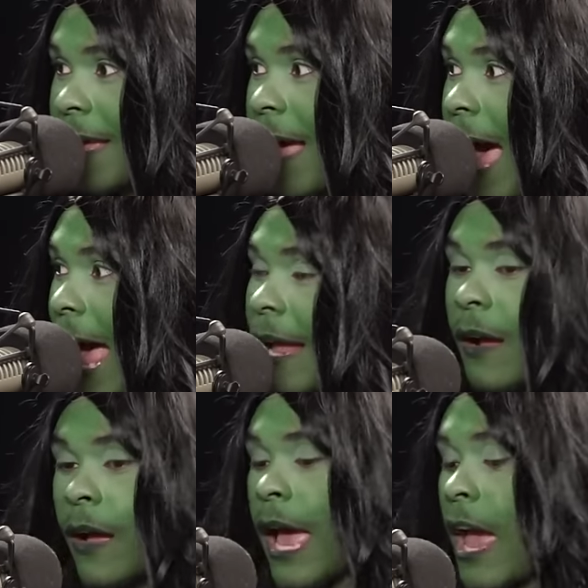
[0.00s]
Every
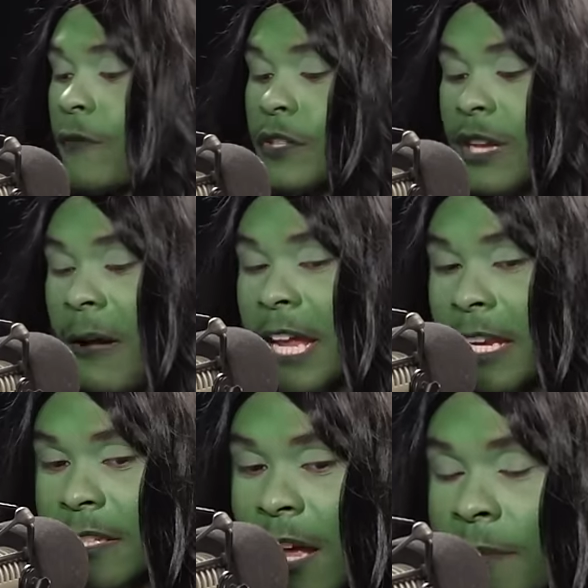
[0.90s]
flavor. Every time I get
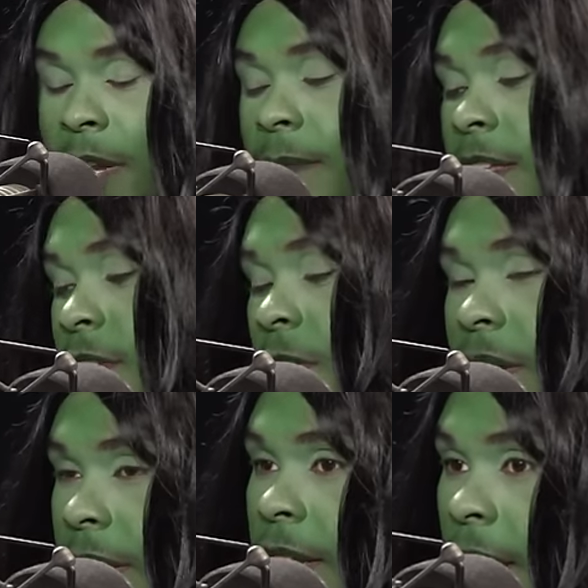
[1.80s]
a dum dum, that's going
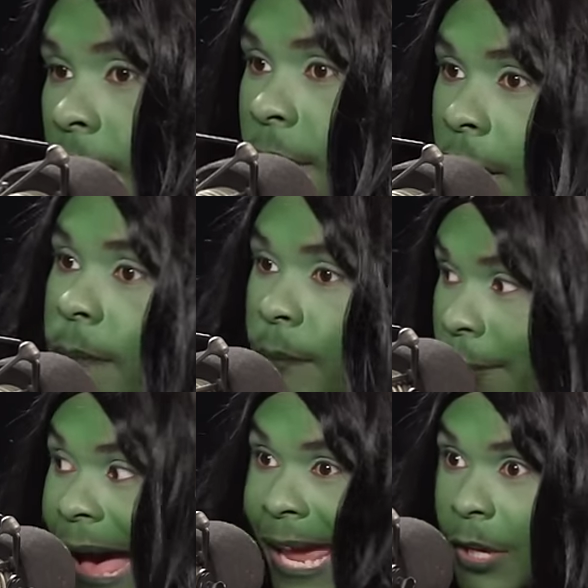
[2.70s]
in the dum dum
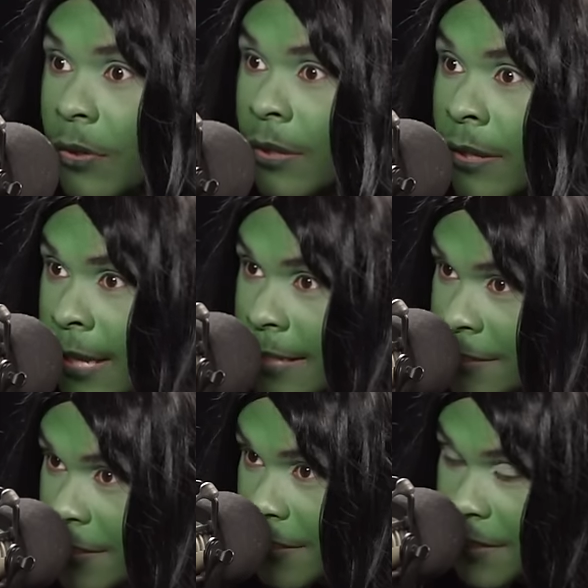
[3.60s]
pile. Wow,
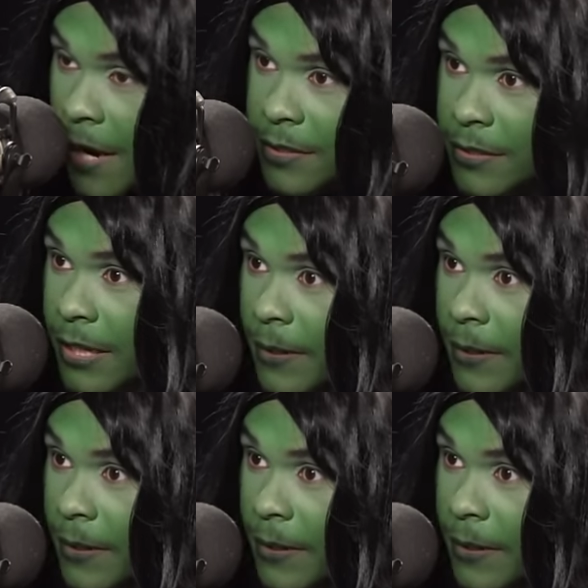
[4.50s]
it's disgusting.